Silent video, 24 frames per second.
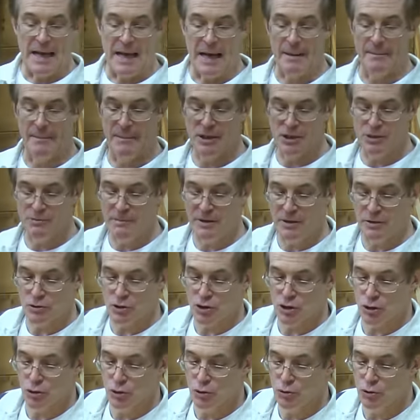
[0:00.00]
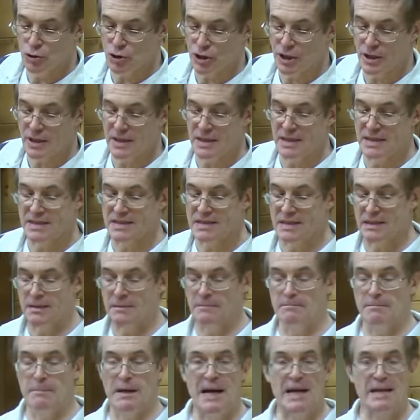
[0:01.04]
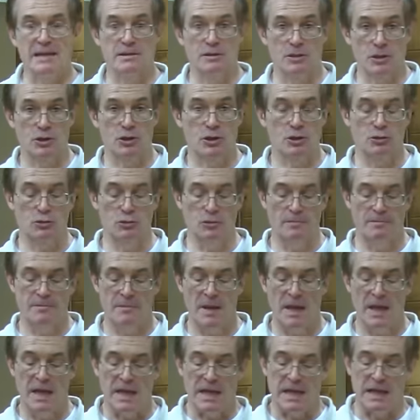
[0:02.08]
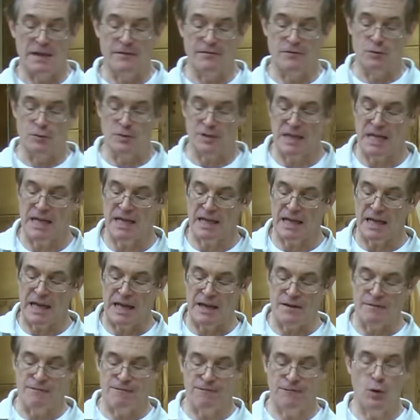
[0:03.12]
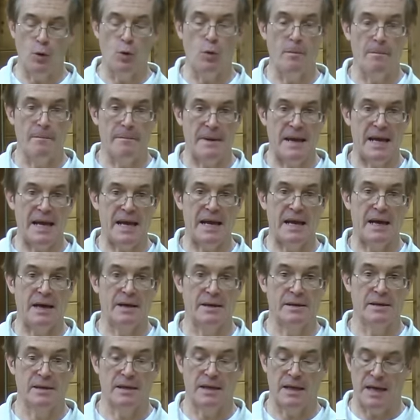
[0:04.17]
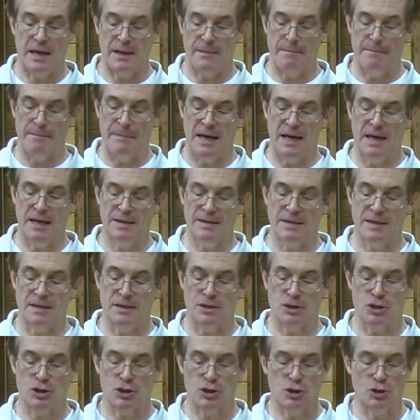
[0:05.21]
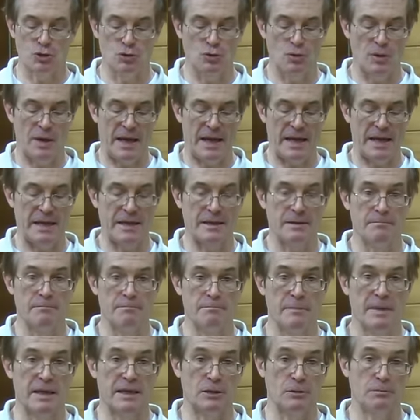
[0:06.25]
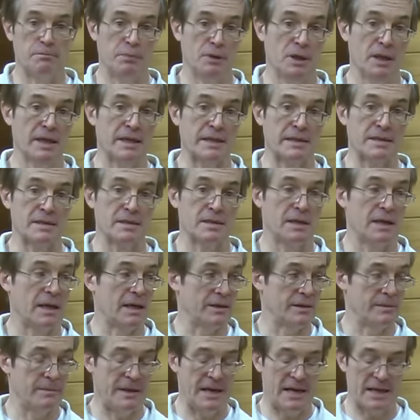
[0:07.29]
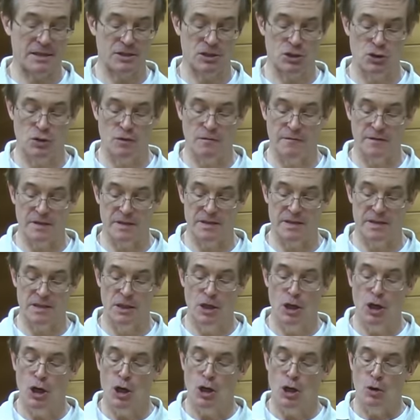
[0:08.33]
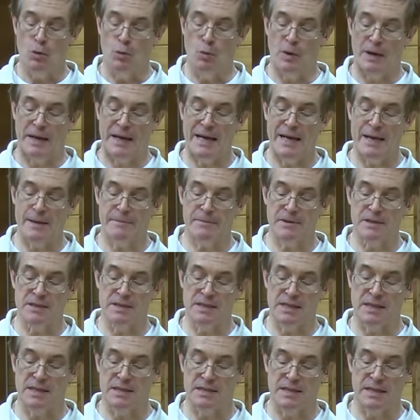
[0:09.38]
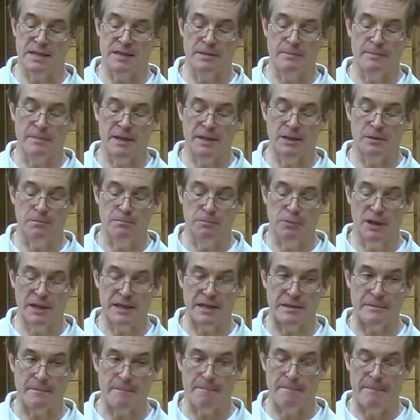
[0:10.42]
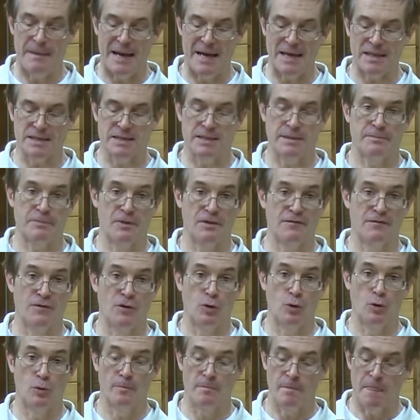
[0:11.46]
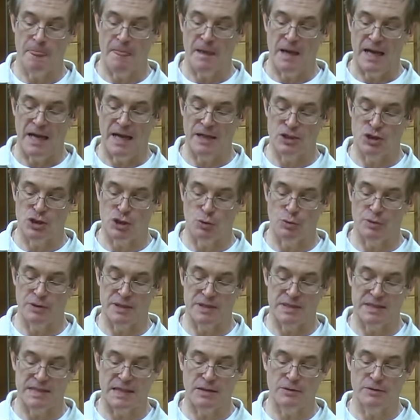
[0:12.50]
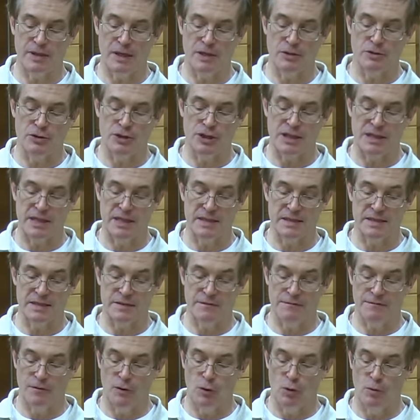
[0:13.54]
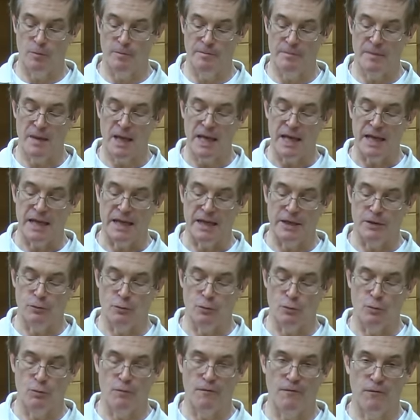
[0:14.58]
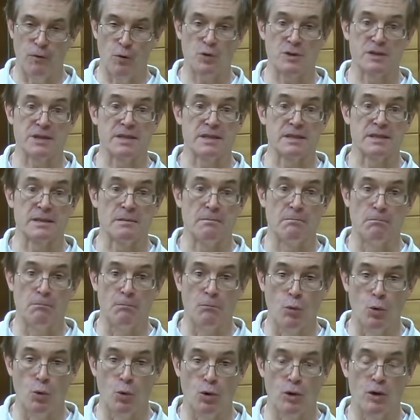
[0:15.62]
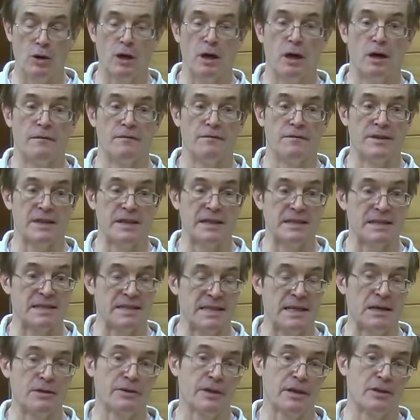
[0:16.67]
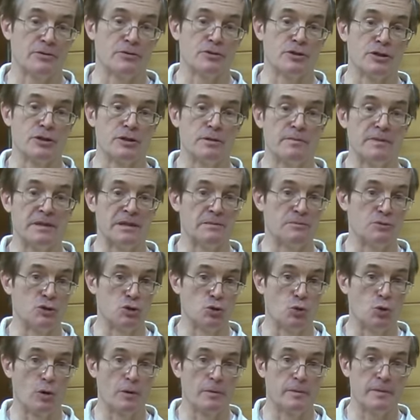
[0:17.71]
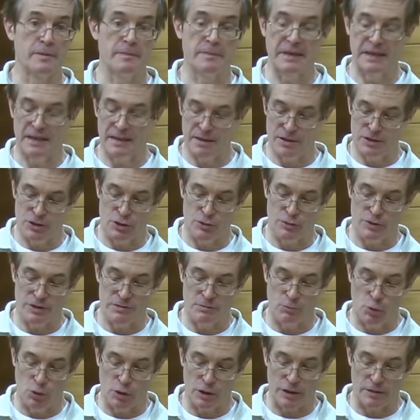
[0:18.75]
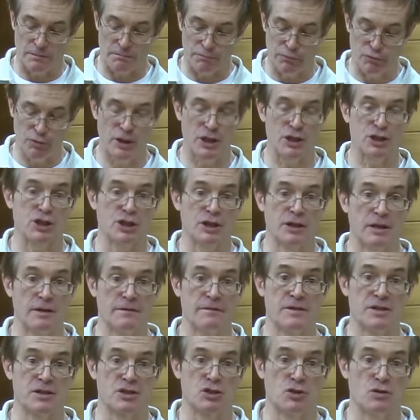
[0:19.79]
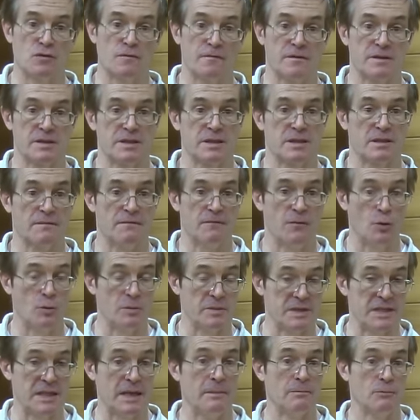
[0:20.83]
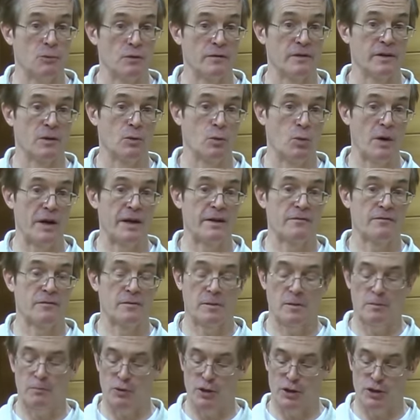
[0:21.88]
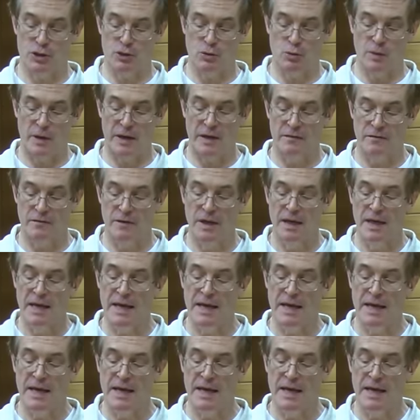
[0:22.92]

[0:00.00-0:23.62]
A much better solution is to combine the two if you take a foam pad and bond it to a metal plate on the back surface, what happens is that the metal plate backs up the foam, and so when the sound energy hits the foam, it forces more of the sound energy to be absorbed because there is more compression of this surface. The foam is not moving away from the pressure wave.